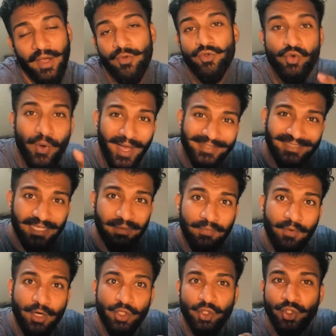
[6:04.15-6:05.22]
Now you guys tell me,
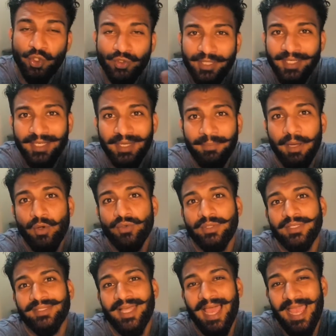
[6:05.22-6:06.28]
what do you think about
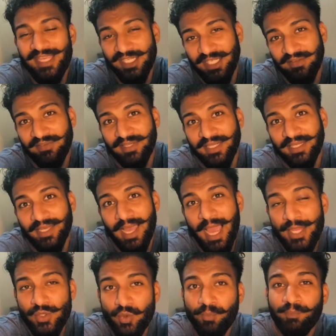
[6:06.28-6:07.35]
the IGTV thing?
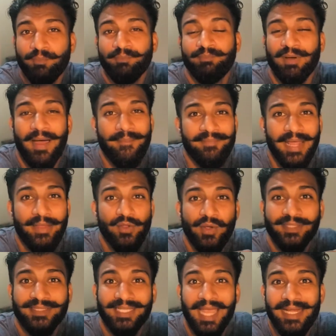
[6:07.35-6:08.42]
Are you pumped? Are you
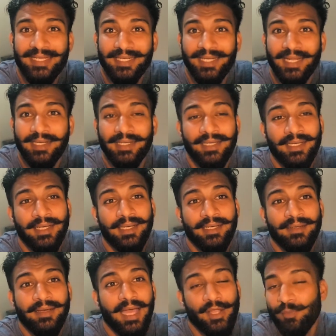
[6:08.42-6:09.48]
excited? And
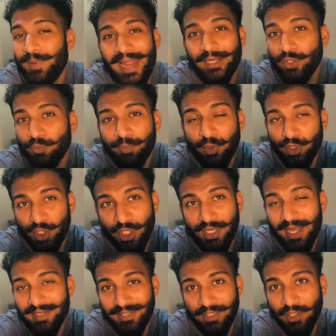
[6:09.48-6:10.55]
are you planning to put your
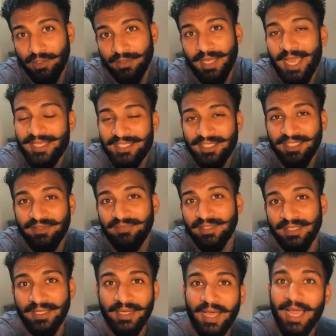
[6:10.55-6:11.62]
content on IGTV?
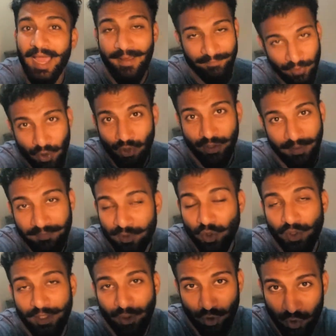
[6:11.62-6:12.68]
I'm
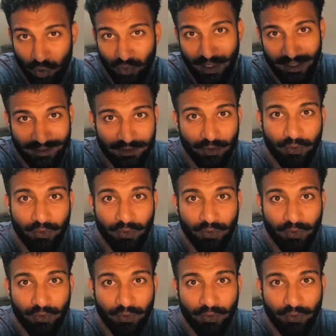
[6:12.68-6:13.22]
totally gonna do that.